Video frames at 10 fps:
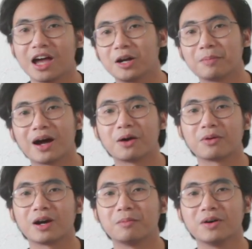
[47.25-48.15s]
higher
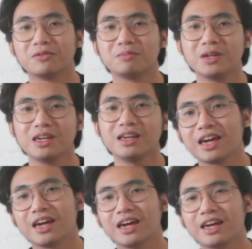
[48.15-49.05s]
power above me
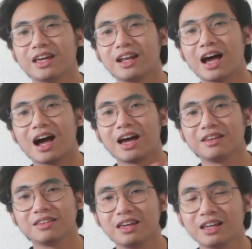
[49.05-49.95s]
and
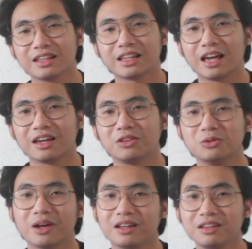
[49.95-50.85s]
I think that I can
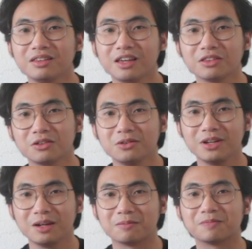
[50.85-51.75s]
do anything through
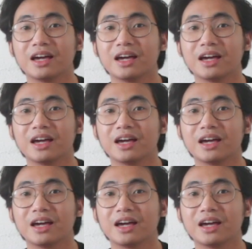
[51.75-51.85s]
him.